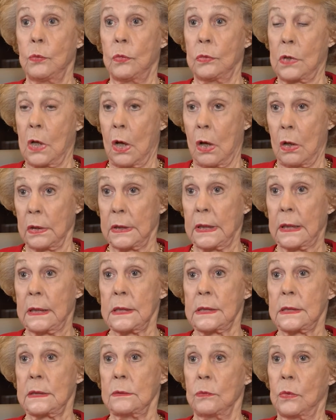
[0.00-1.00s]
Called
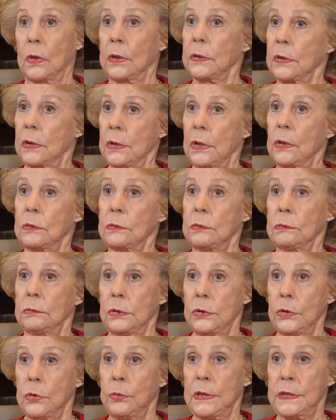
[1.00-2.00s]
us and wanted to know
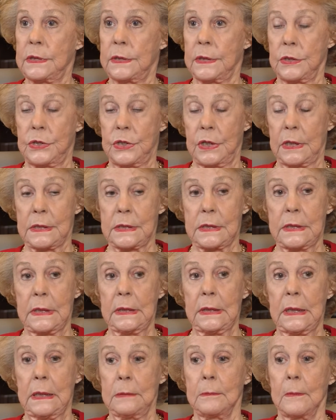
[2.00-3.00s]
who we
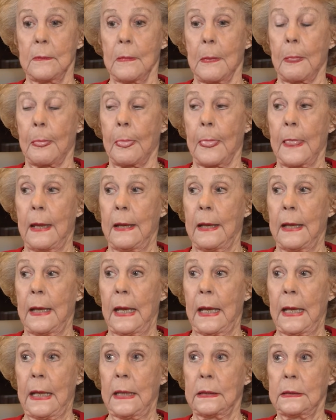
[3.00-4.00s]
suggested."
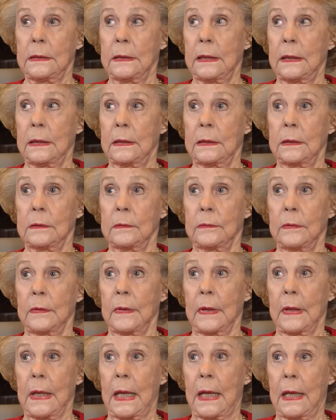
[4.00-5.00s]
And
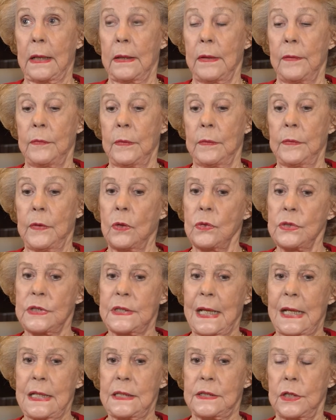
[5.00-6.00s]
in those
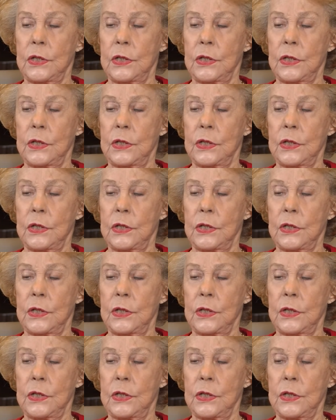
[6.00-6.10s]
days, they